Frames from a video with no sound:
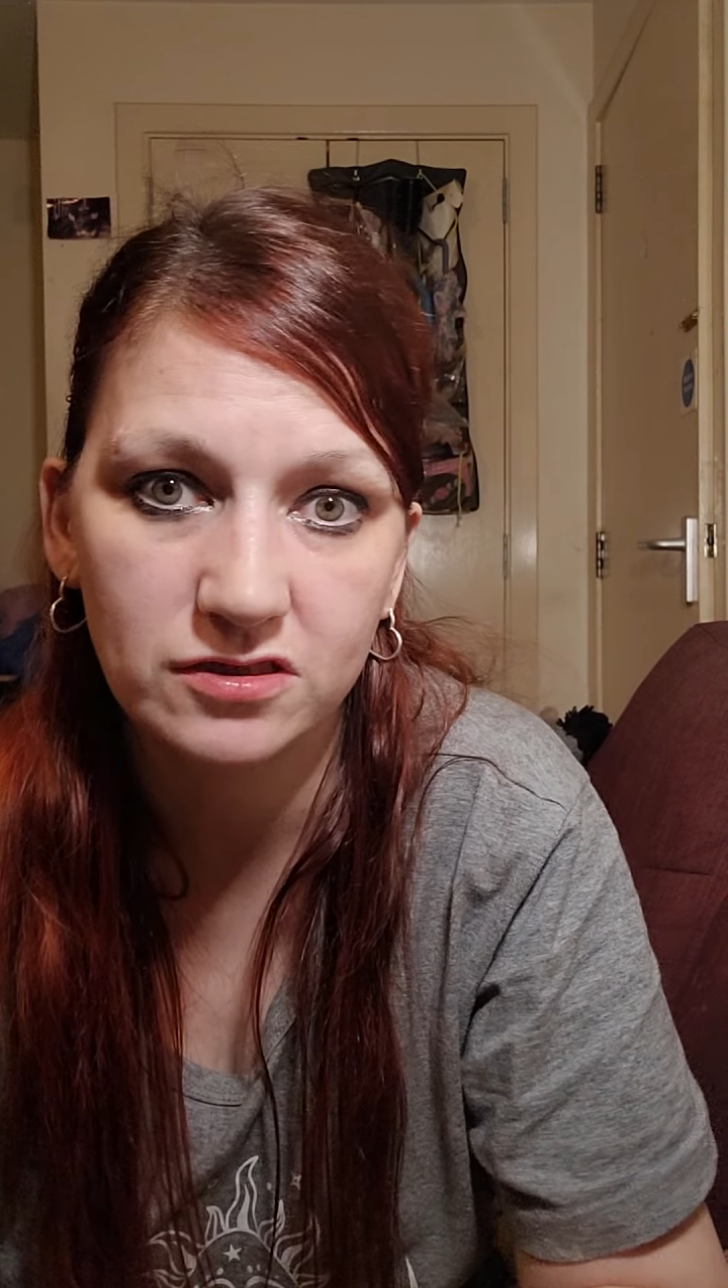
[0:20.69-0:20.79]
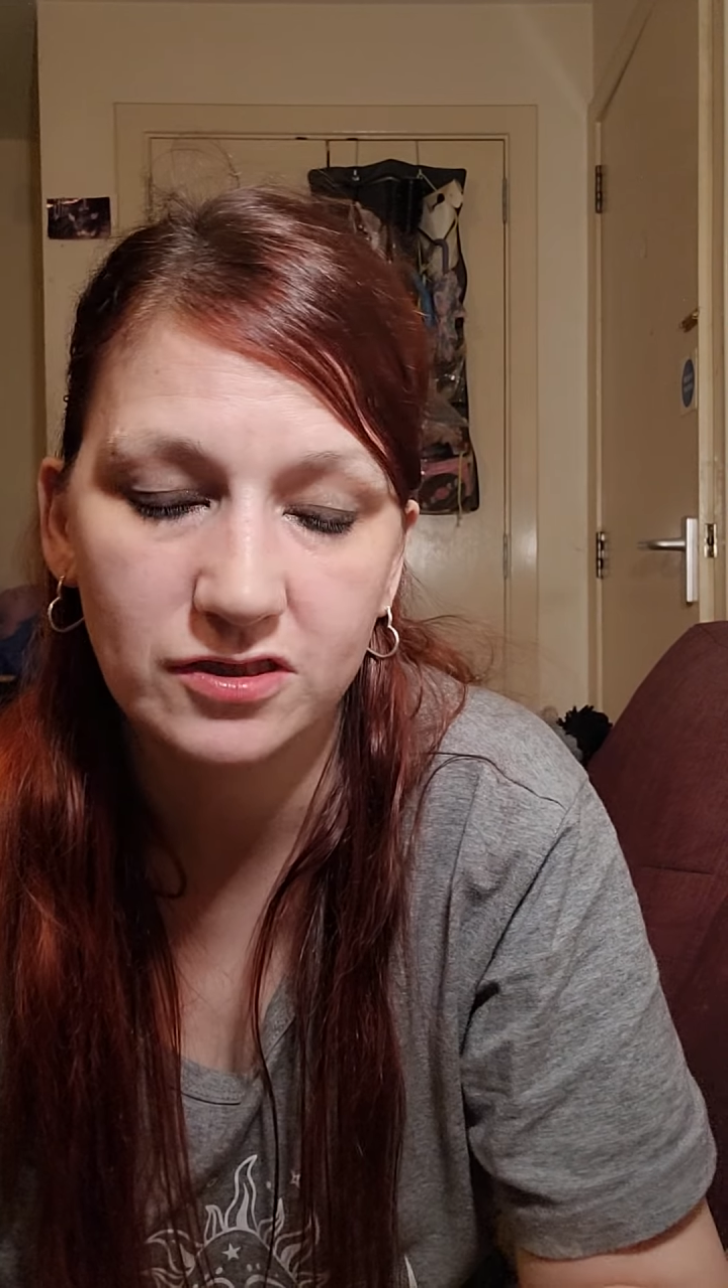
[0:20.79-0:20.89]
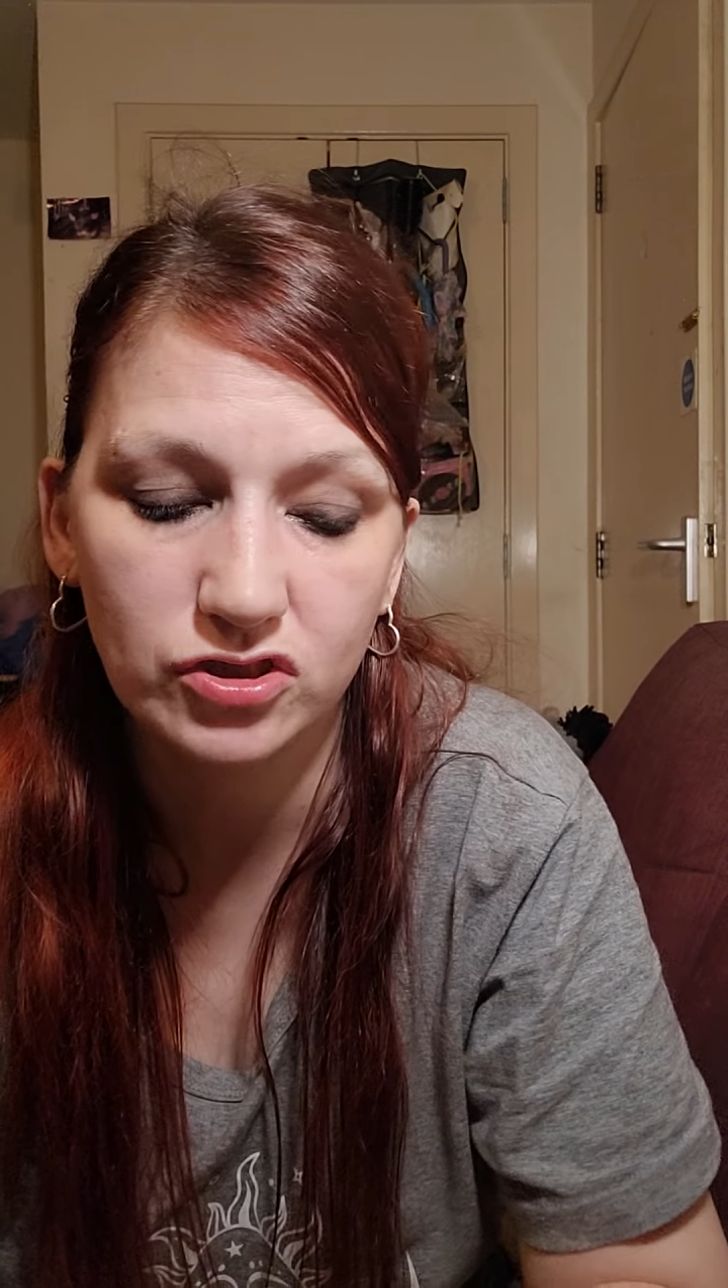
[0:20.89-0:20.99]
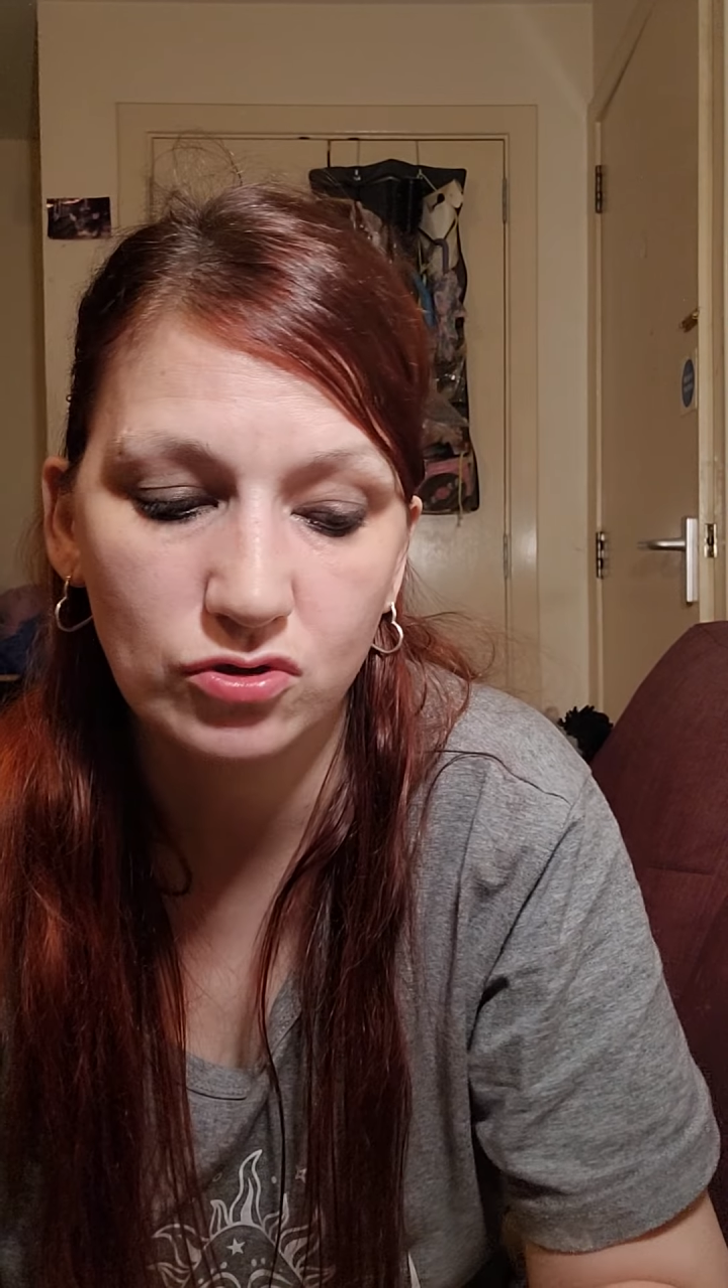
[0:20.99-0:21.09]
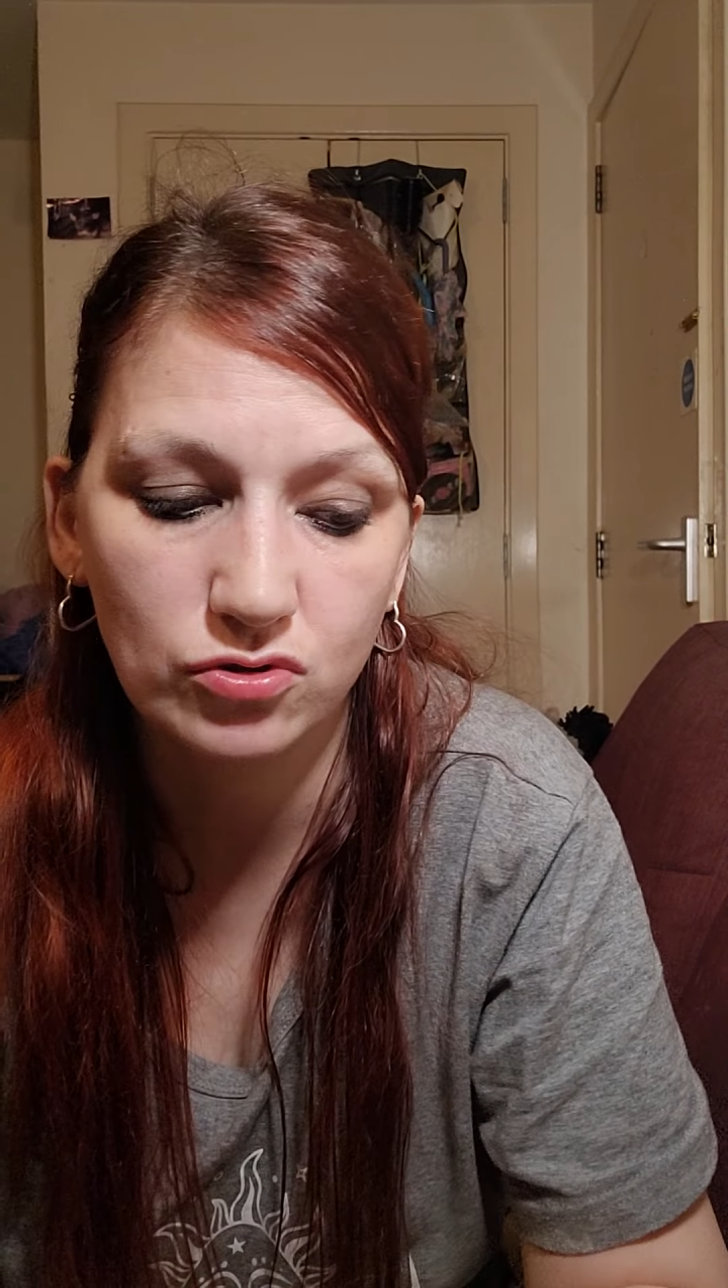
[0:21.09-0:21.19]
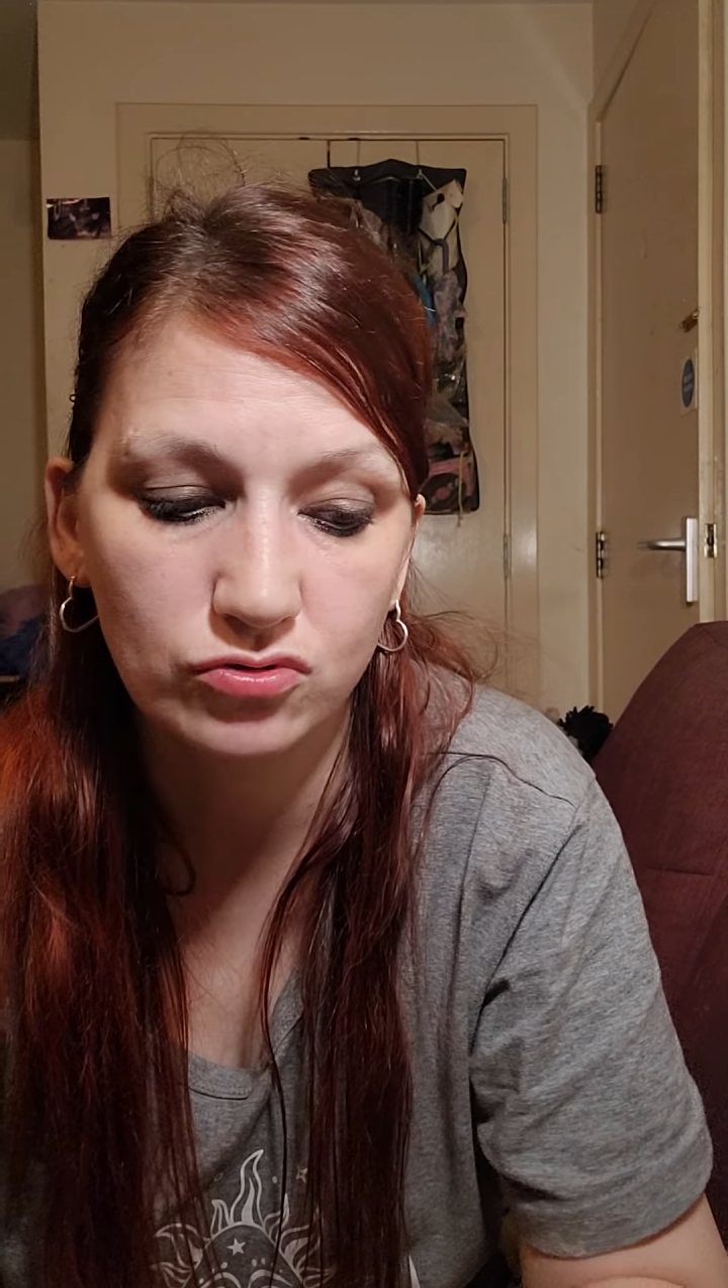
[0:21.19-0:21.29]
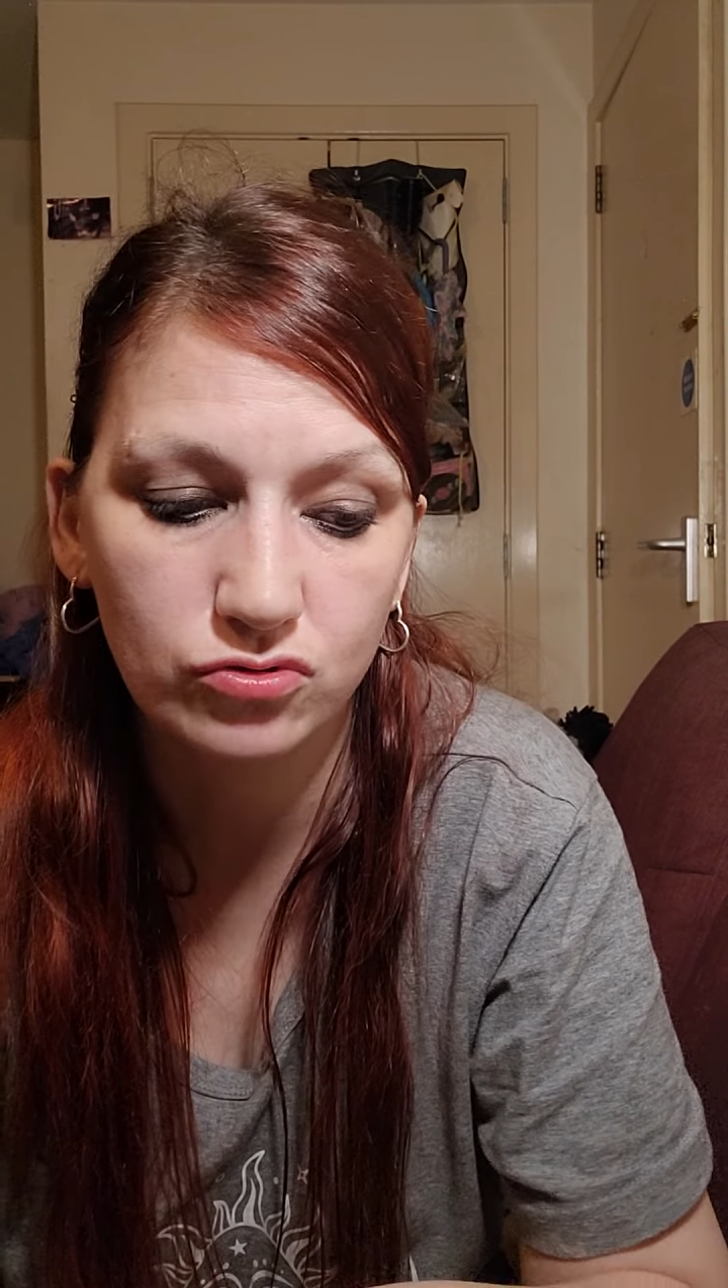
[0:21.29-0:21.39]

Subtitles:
continue